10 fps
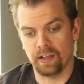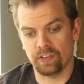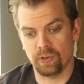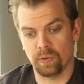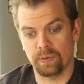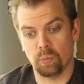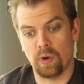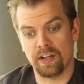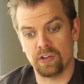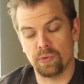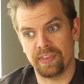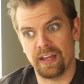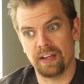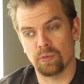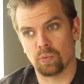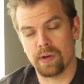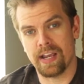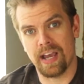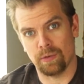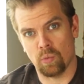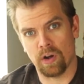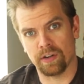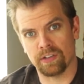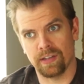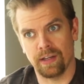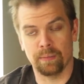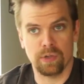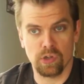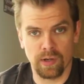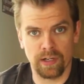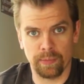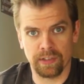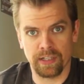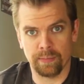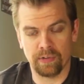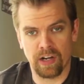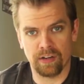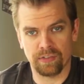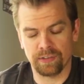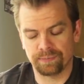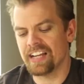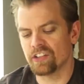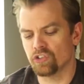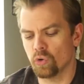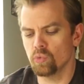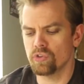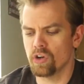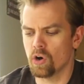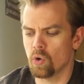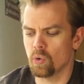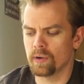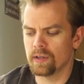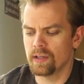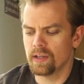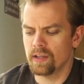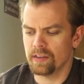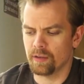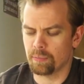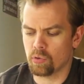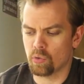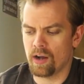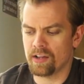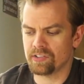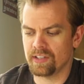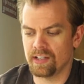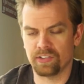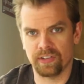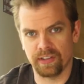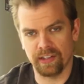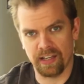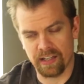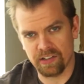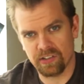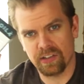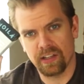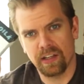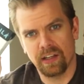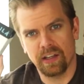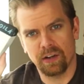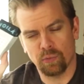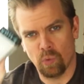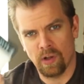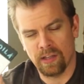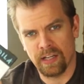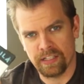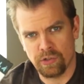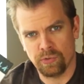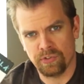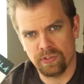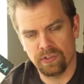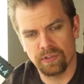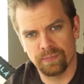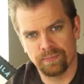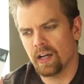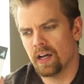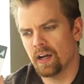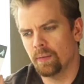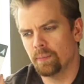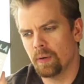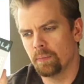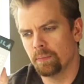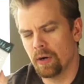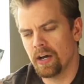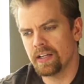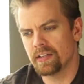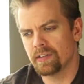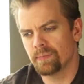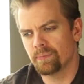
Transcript: So when you then re-add water to them, you end up with a cup of coffee. I don't know the process that Voila uses, but